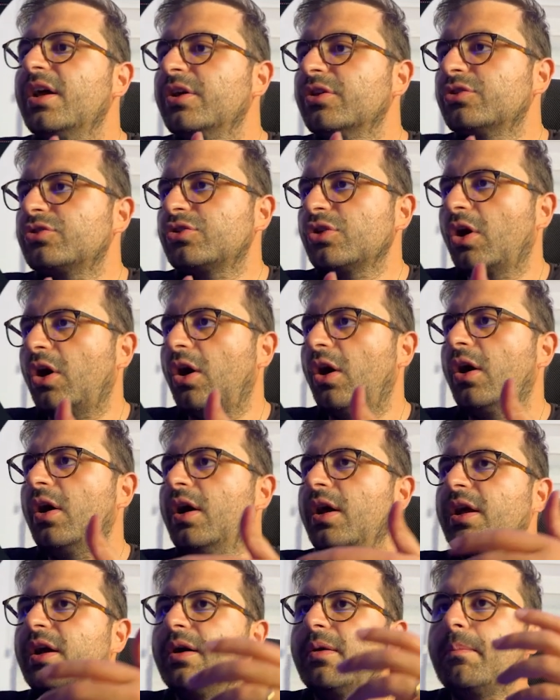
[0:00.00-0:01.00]
So
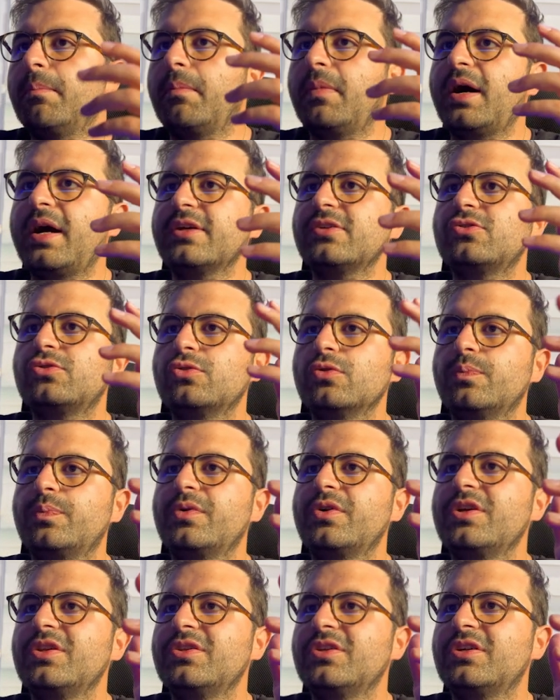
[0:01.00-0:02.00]
my
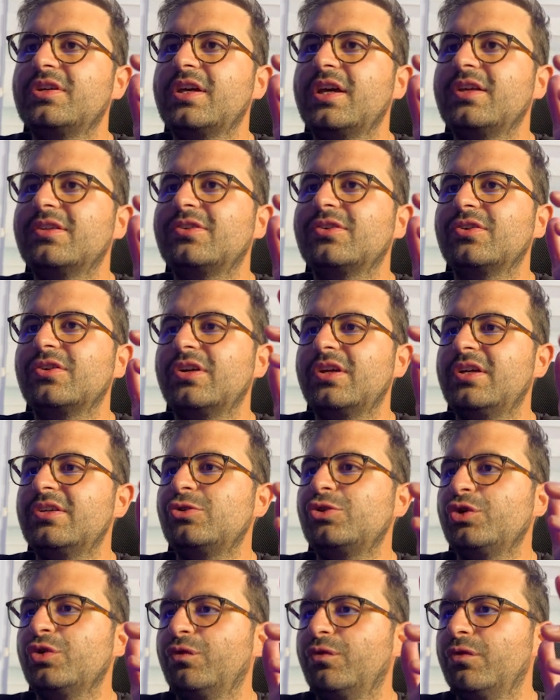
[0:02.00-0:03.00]
super indicator
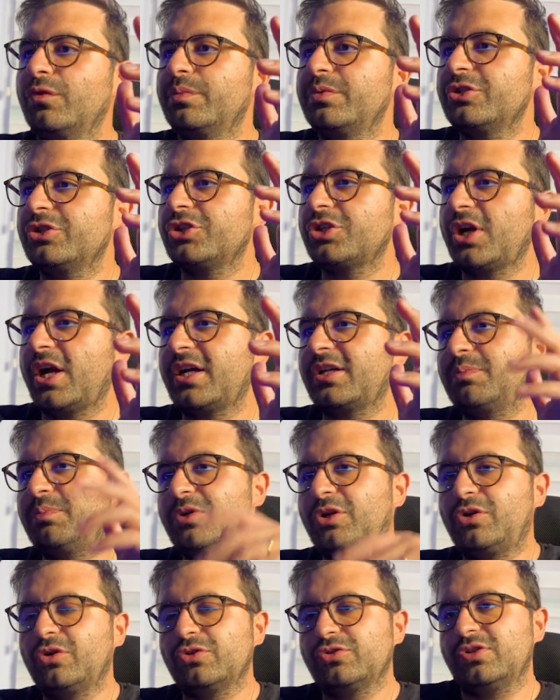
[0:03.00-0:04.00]
is you will be shocked
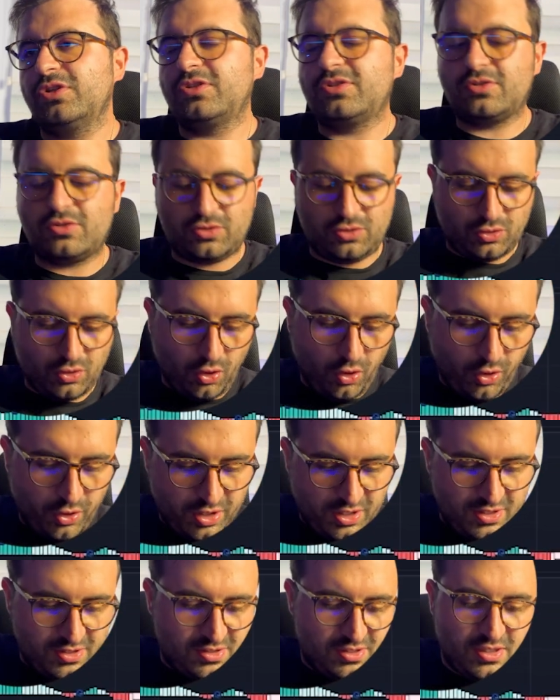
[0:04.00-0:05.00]
because it's so
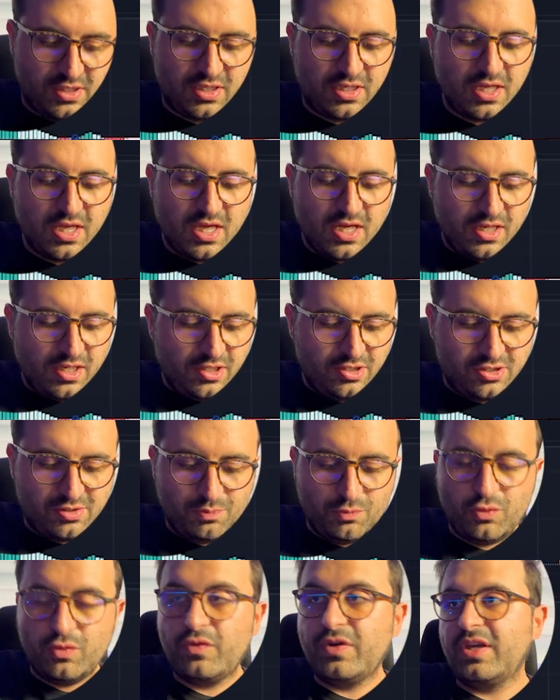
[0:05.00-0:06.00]
easy. It's
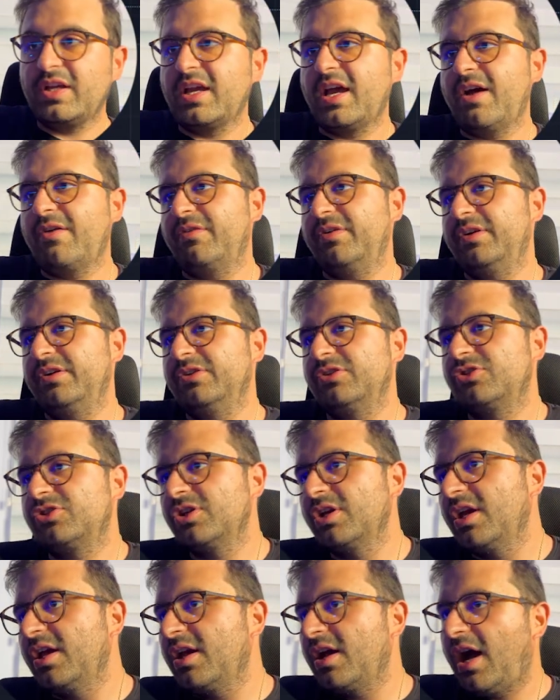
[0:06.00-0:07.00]
moving average.
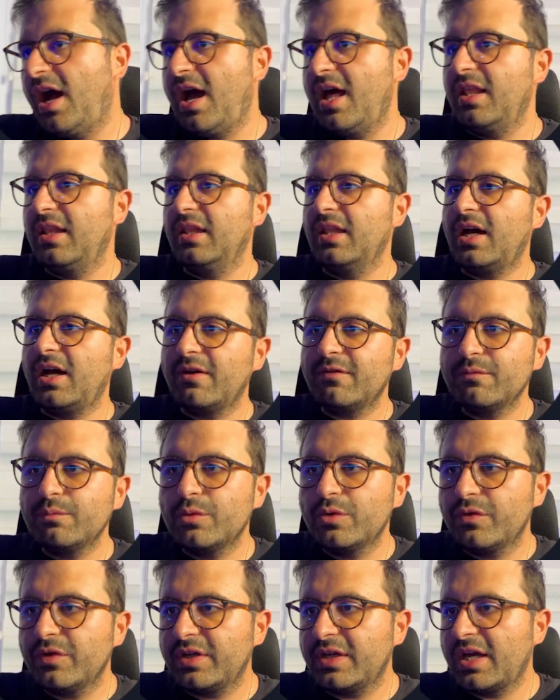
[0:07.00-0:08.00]
I love
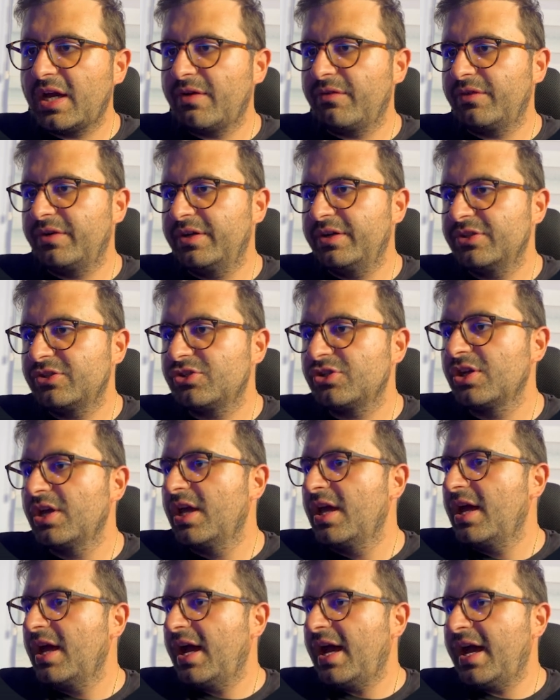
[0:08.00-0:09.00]
moving average
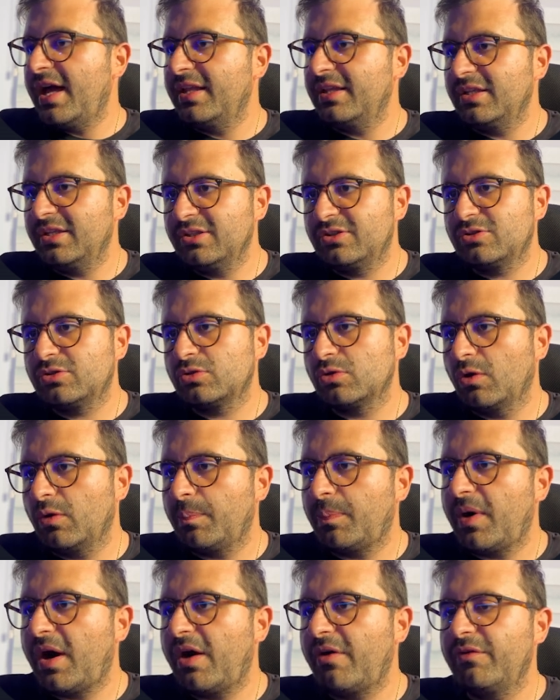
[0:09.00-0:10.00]
and it's so
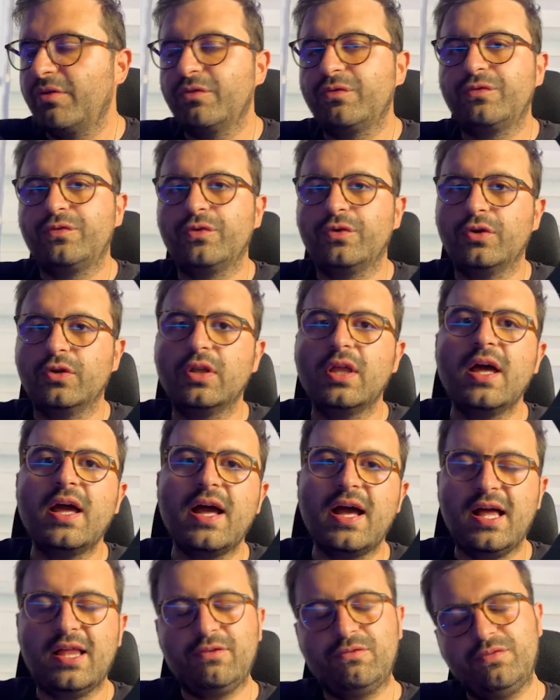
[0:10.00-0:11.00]
powerful
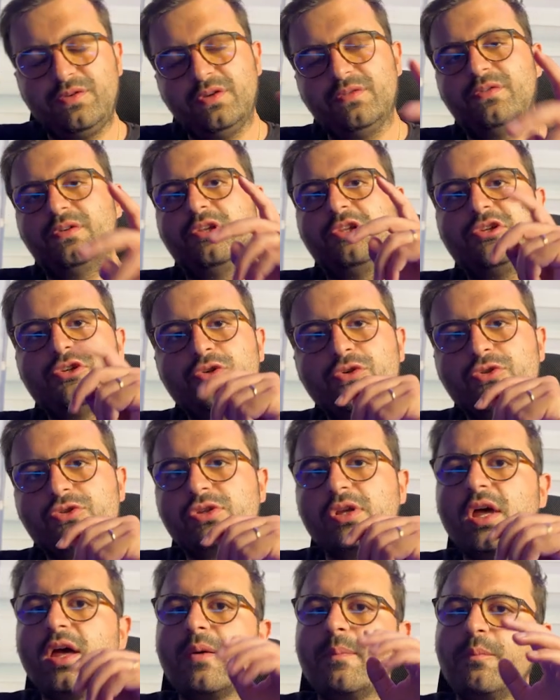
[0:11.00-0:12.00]
and we will use
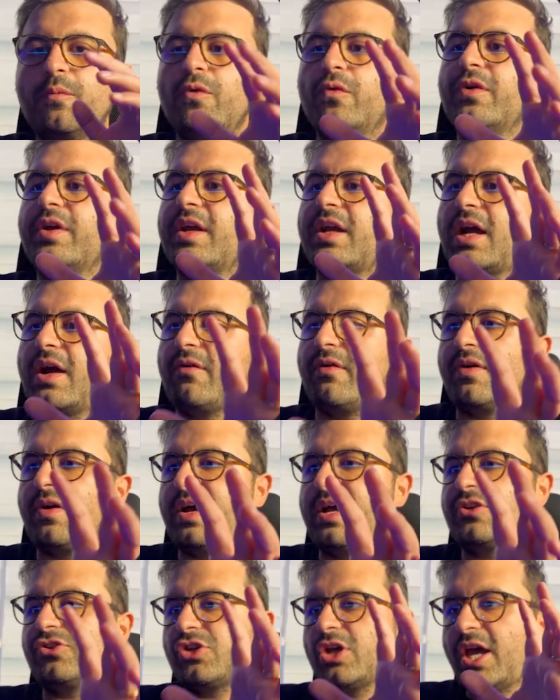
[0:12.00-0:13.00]
moving
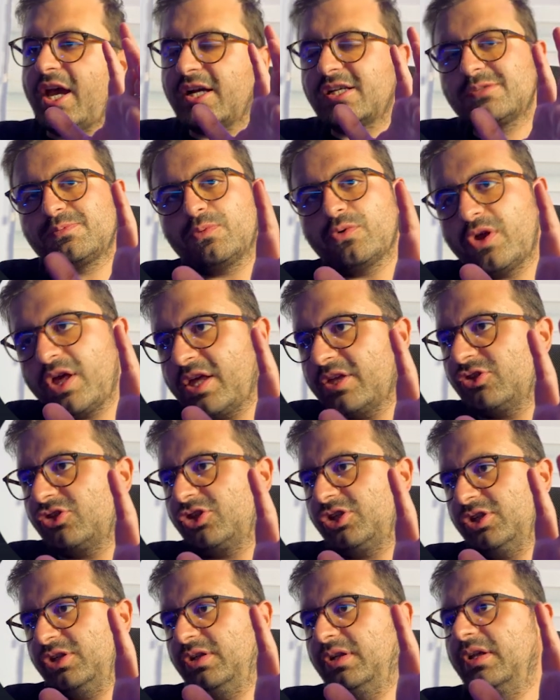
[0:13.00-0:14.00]
average
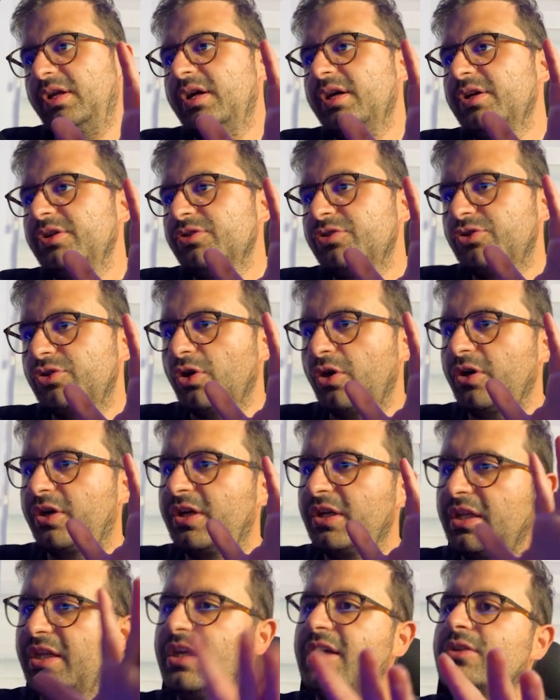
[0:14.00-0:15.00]
exponential so
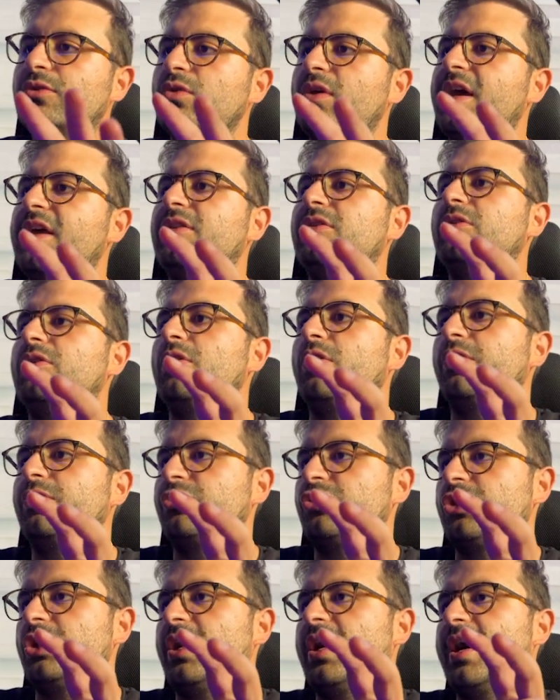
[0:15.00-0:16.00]
click to add your
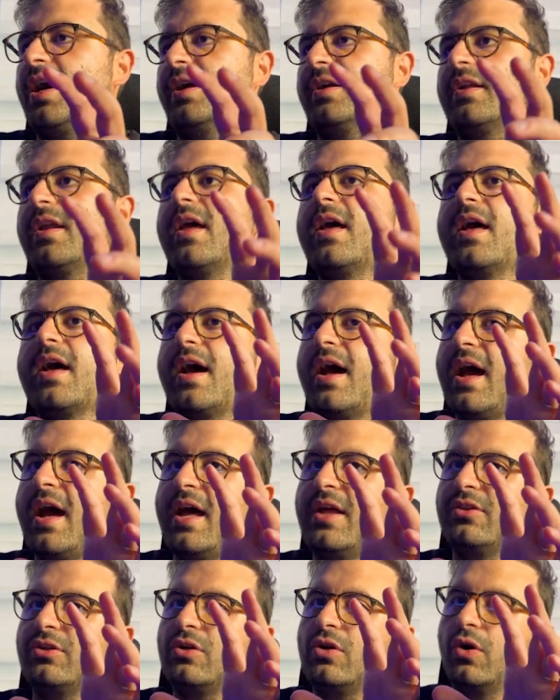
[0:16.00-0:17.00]
chart
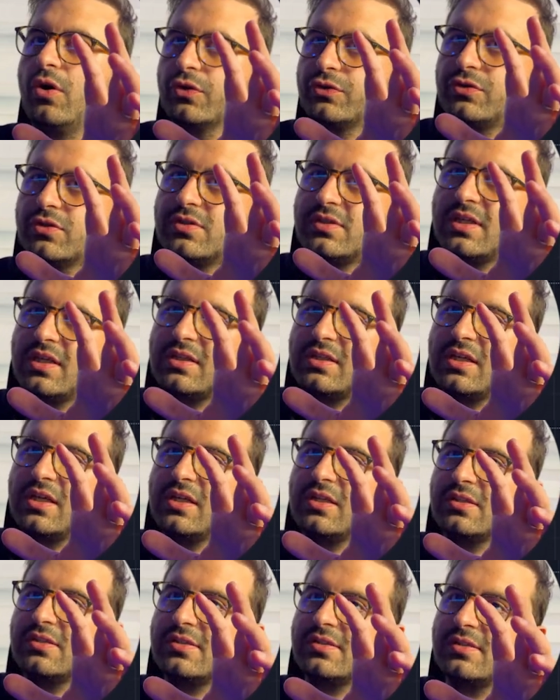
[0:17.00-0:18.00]
and go to
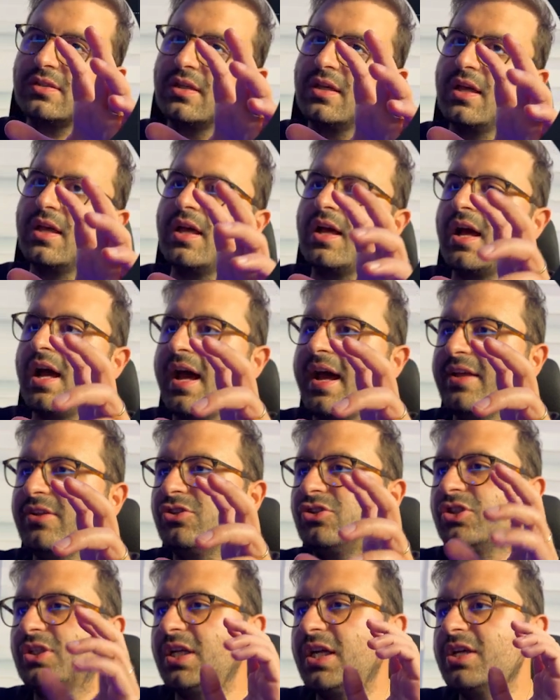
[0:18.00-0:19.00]
settings and
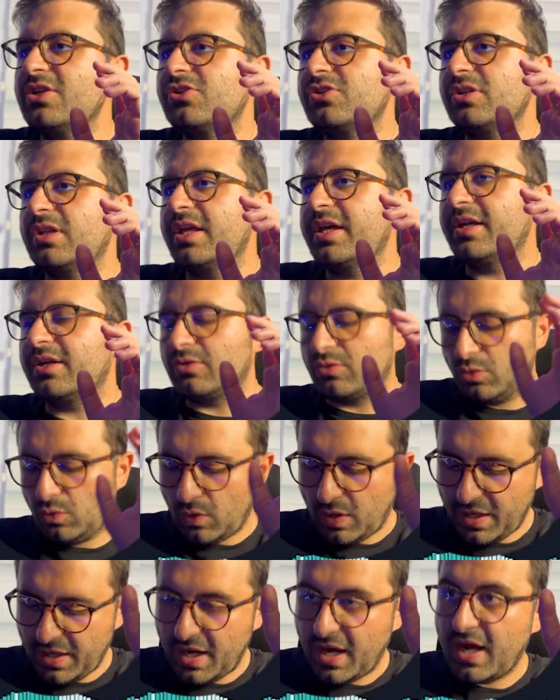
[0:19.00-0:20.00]
change length to
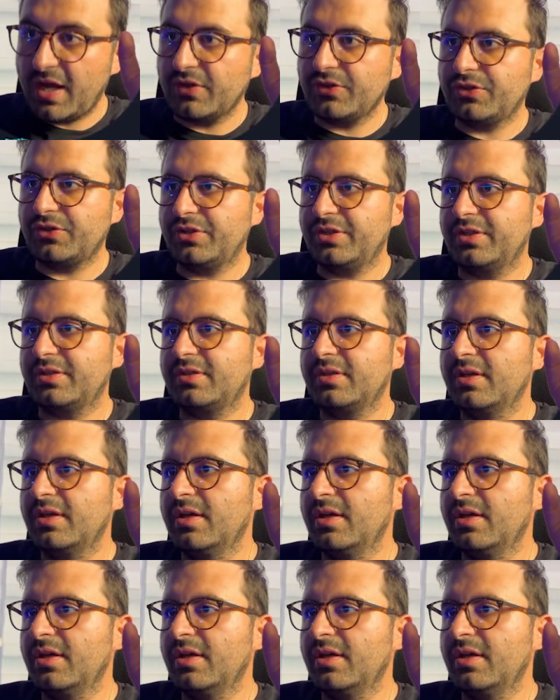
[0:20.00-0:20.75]
100